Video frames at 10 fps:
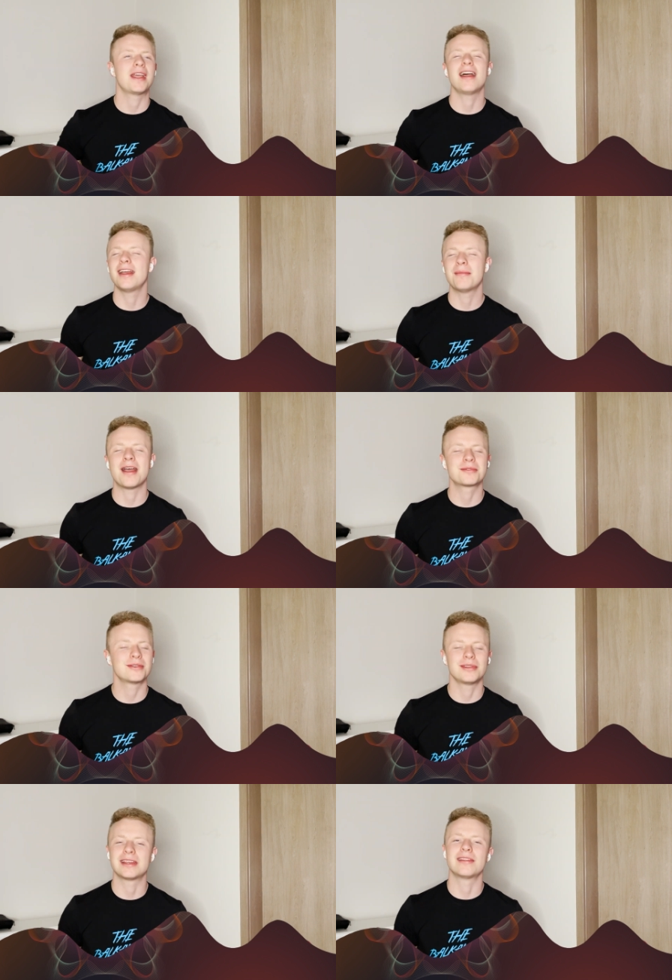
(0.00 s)
I am
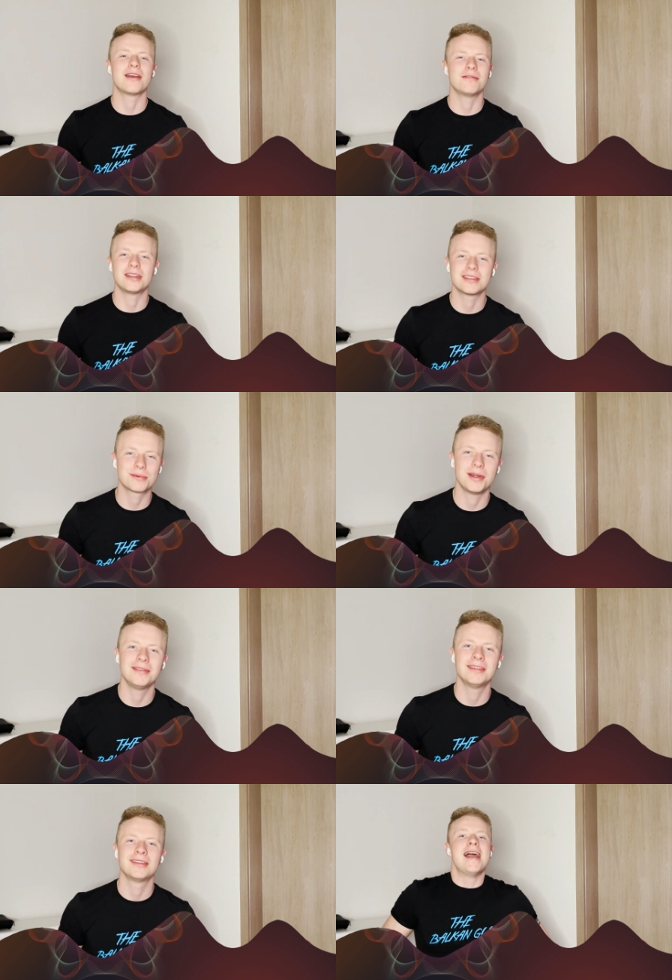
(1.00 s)
absolutely in love with this one.
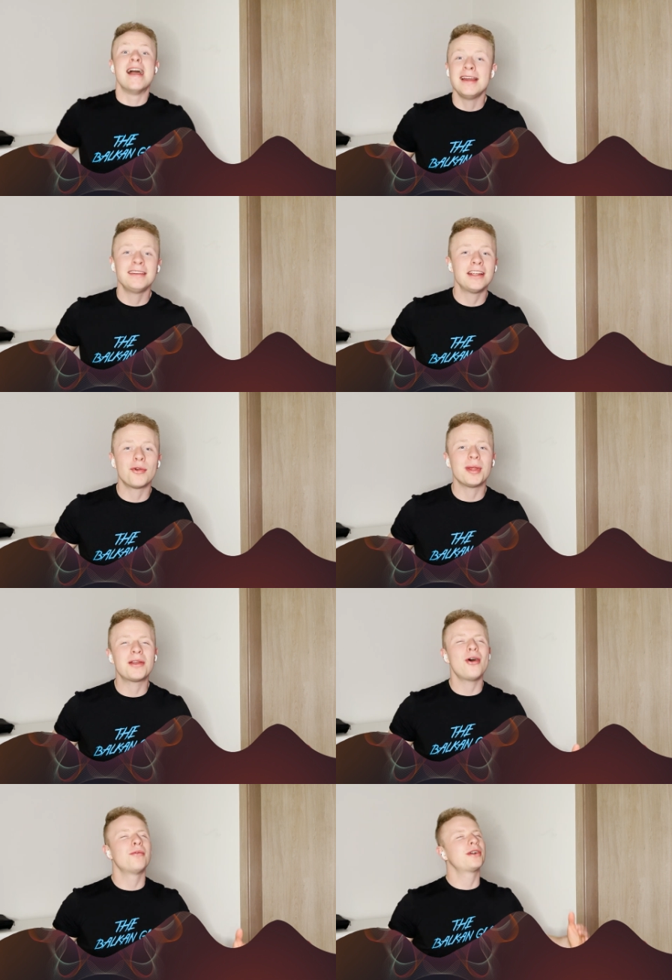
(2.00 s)
And here we
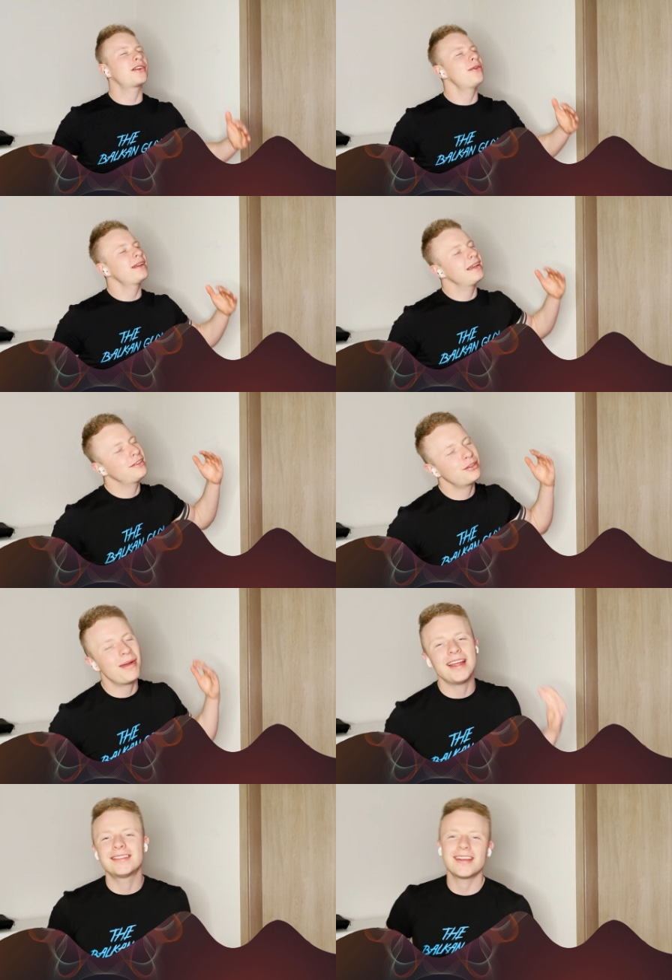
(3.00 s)
go, we're going into
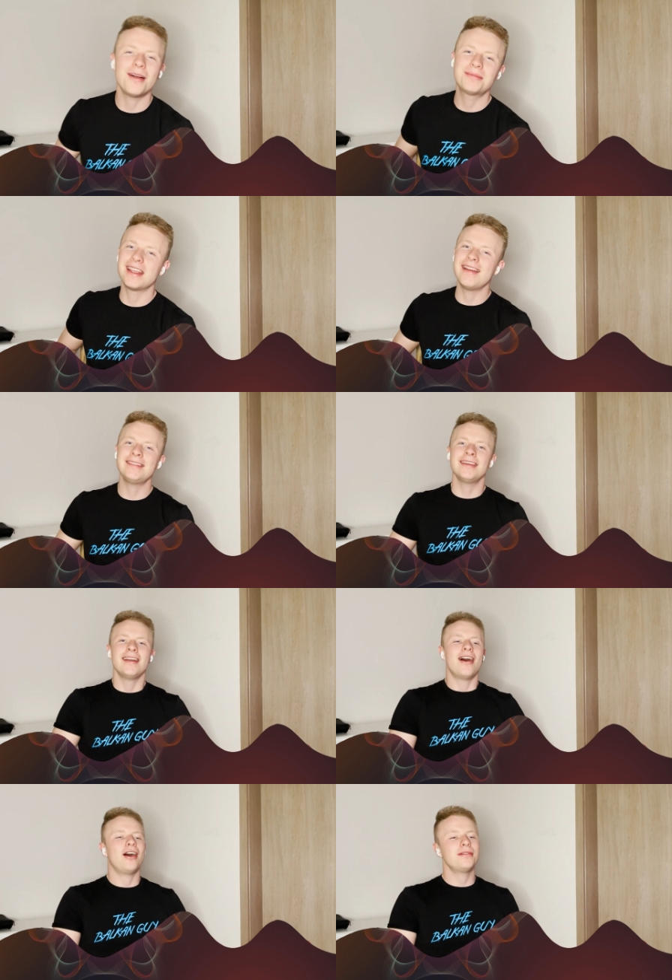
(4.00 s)
my top 10.
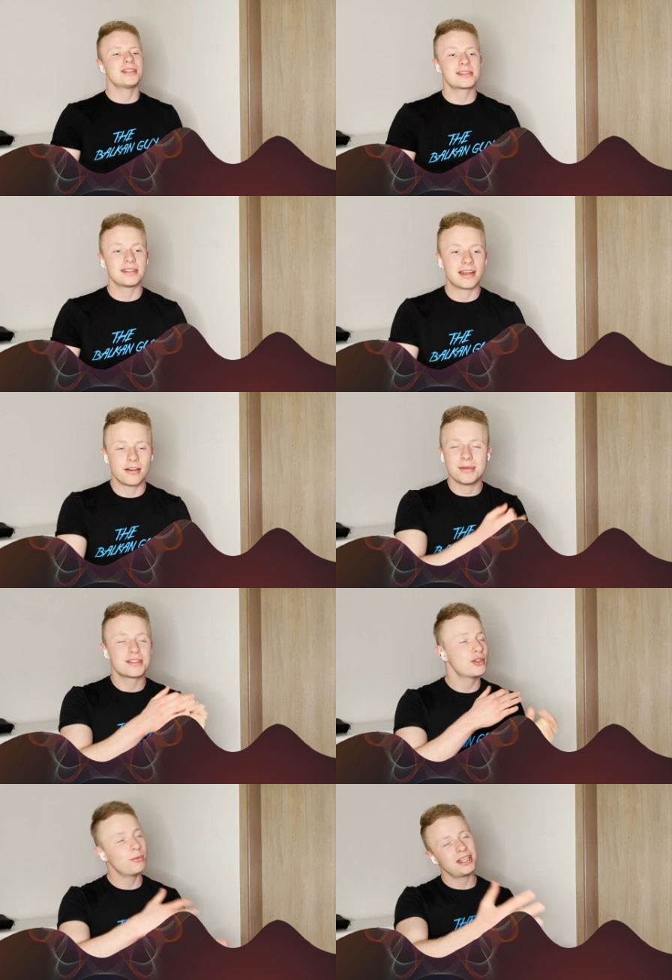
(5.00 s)
Obviously, there have been
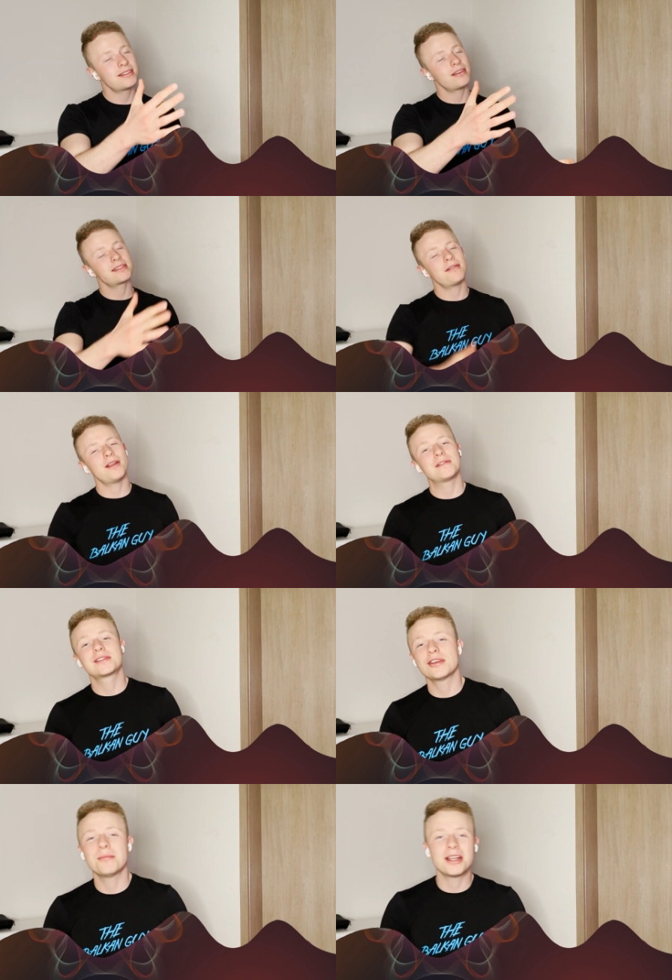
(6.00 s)
so many songs I've loved
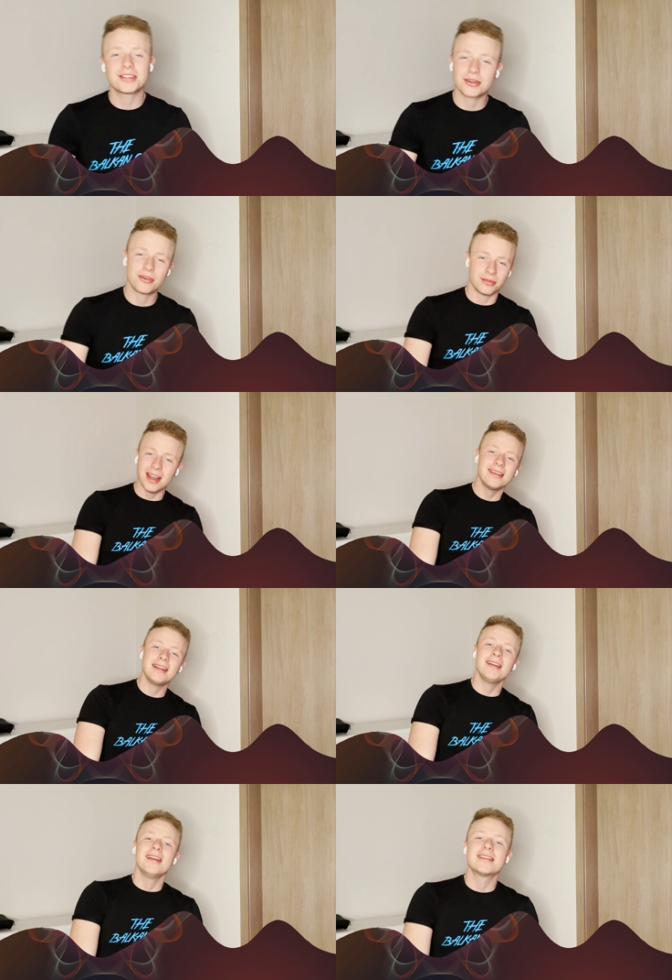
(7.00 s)
so much
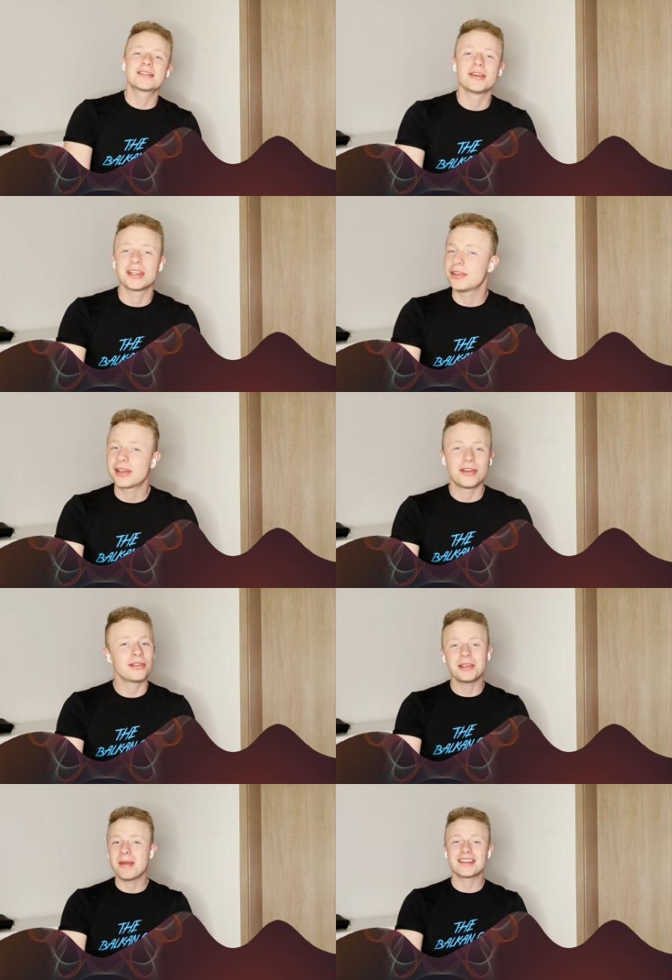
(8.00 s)
already, so you can
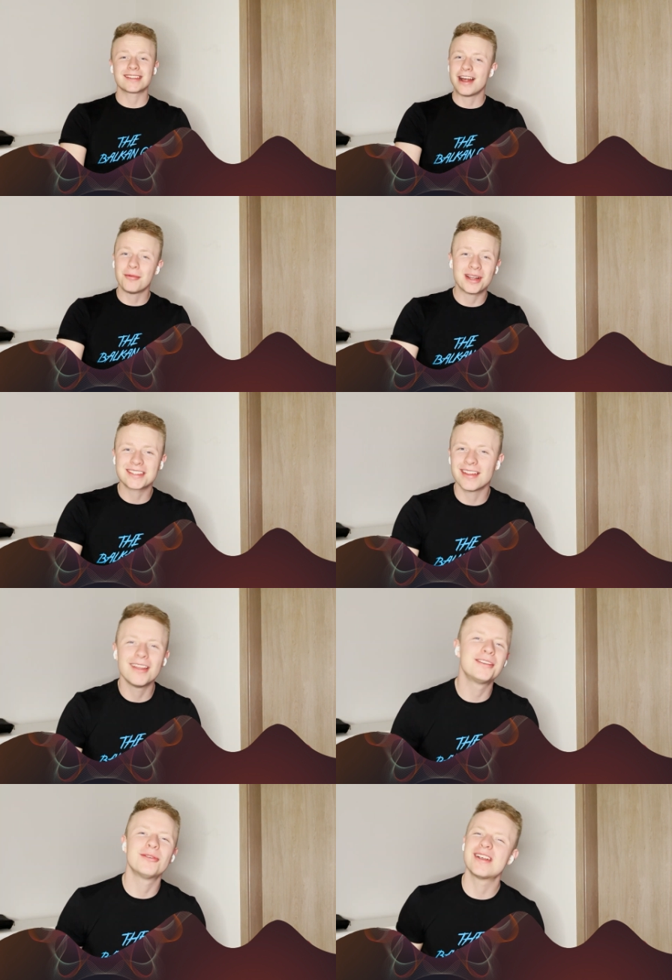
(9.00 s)
only imagine how much I
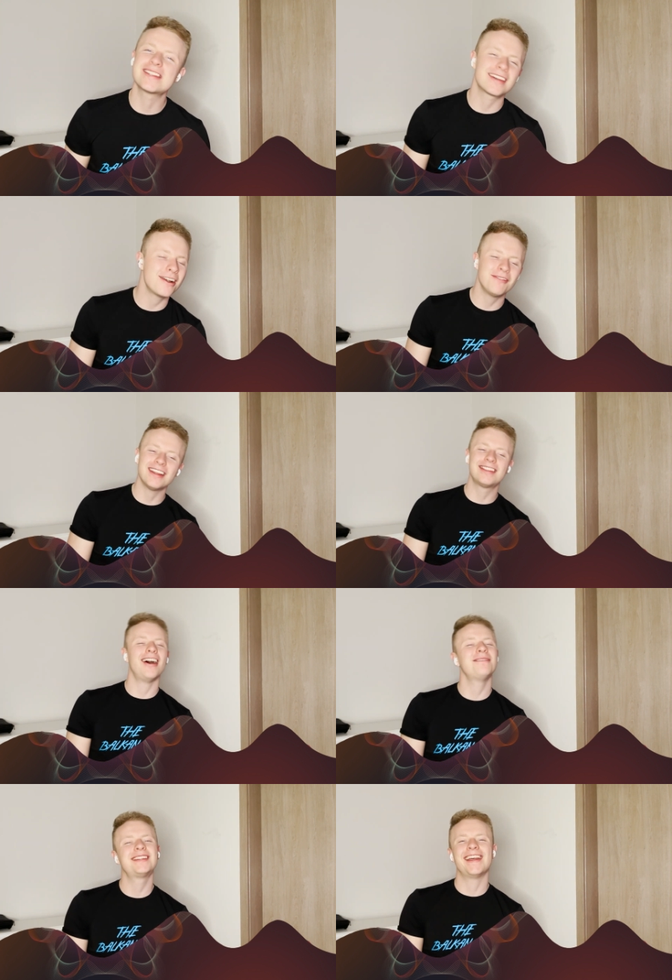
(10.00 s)
love the ones that are in my
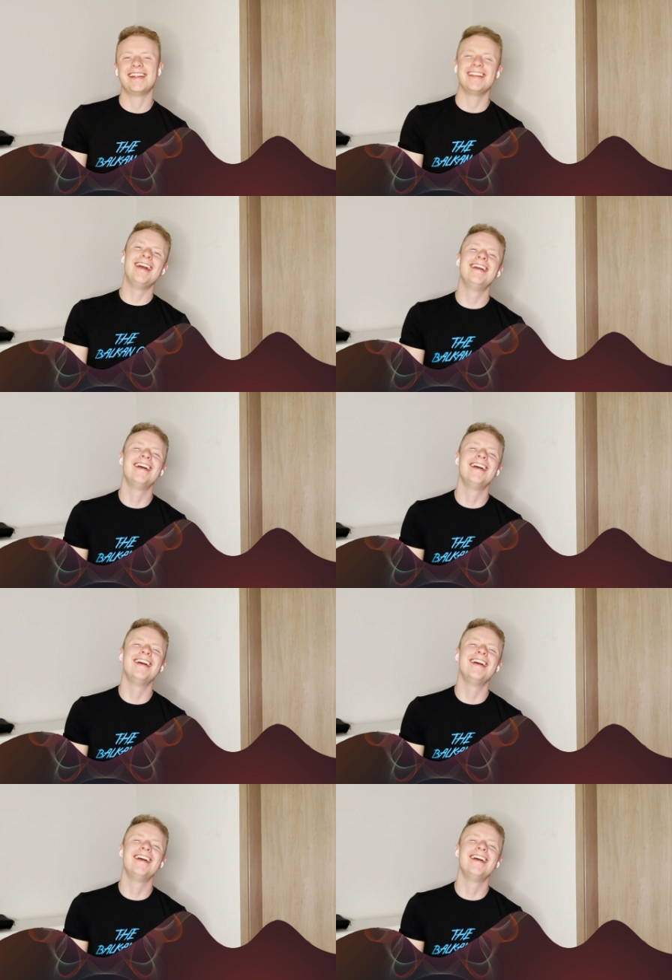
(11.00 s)
top 10.